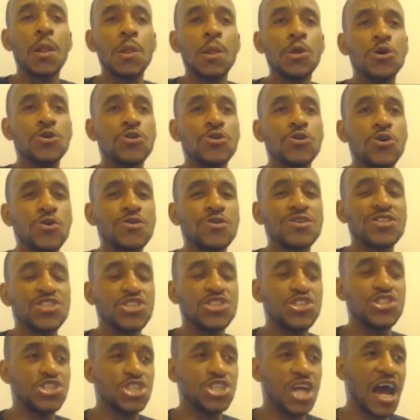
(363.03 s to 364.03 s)
Little
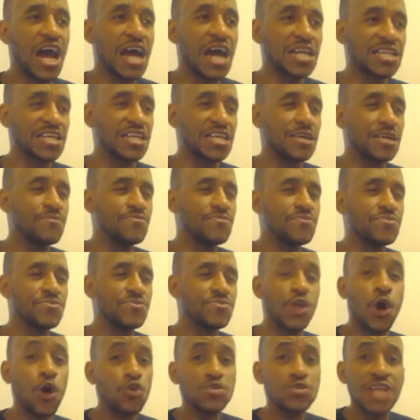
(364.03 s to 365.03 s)
Johnny.
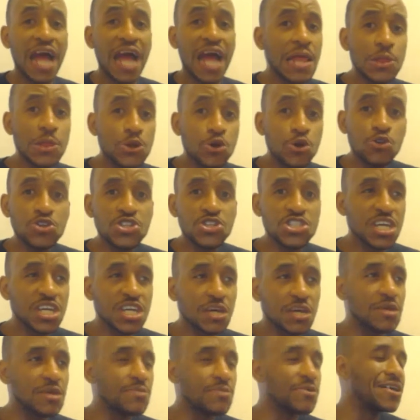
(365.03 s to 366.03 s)
No, not Little
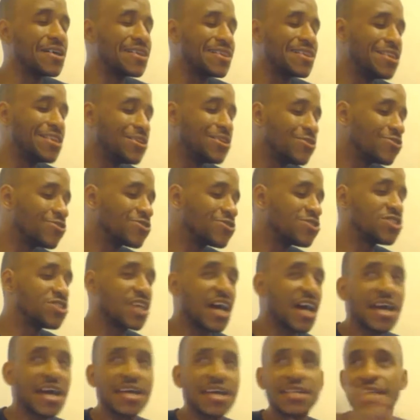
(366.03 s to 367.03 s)
Jimmy, but Little
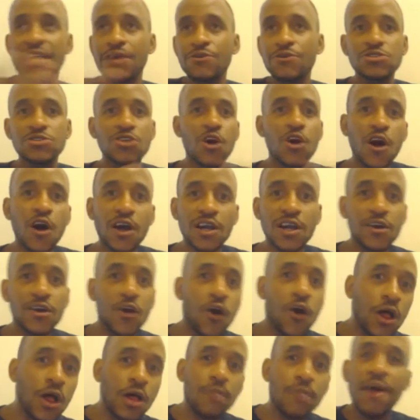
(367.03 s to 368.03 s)
Johnny. They were talking
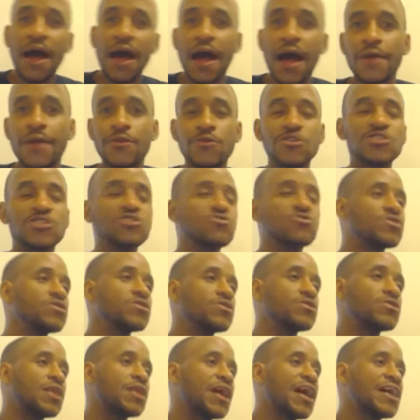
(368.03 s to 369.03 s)
all about it on
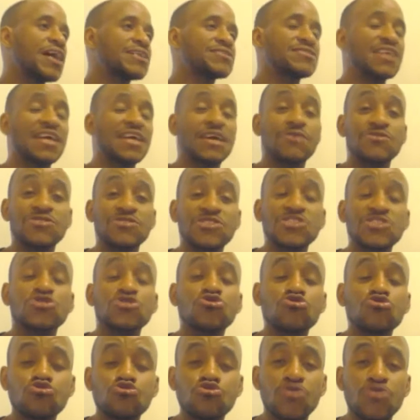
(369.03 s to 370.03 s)
Twitter last night. It was
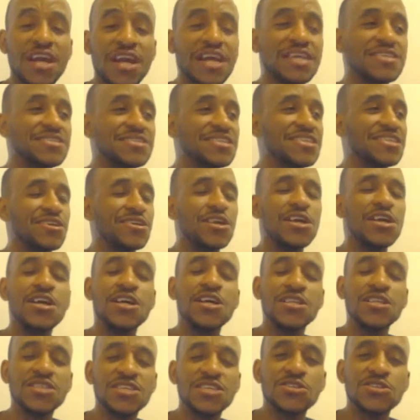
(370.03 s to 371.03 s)
just crazy.
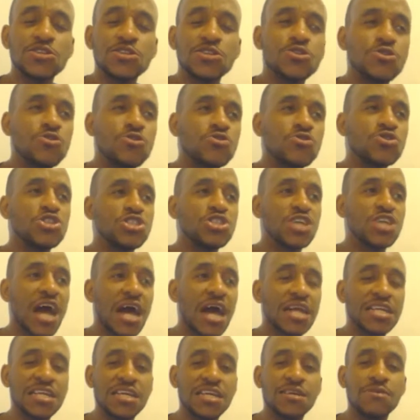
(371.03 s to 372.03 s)
This Little
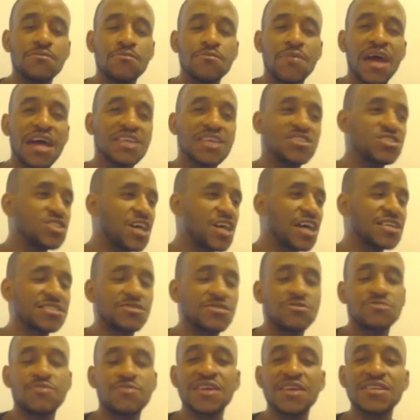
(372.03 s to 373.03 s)
Johnny, as John
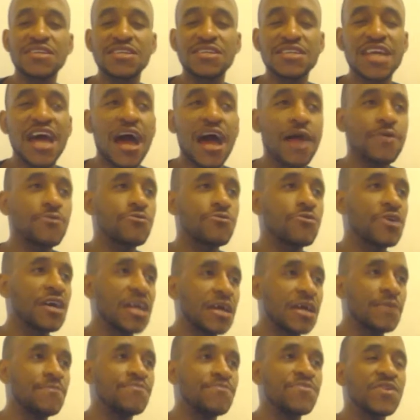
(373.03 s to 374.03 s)
Cena was about to get out of the
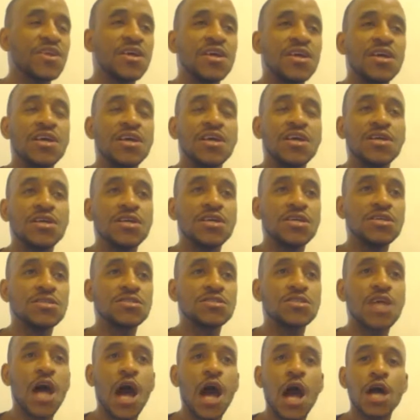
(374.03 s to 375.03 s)
ring,
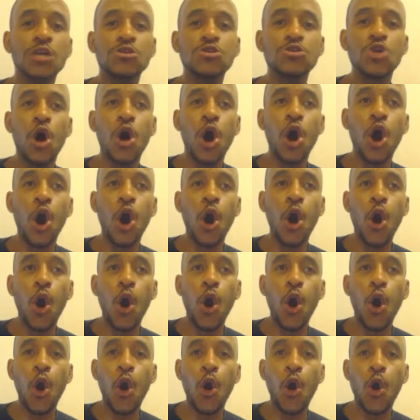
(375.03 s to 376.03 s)
is that the
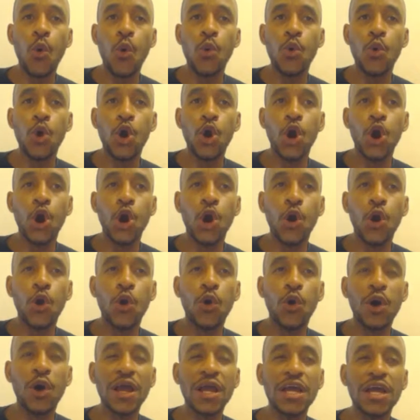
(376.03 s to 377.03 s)
whole
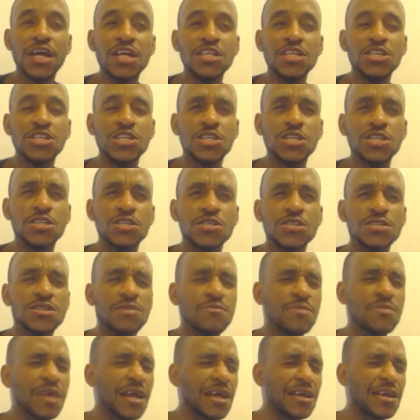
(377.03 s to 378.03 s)
world and his
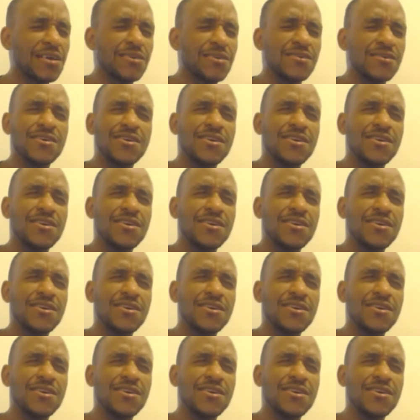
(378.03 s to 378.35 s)
mic.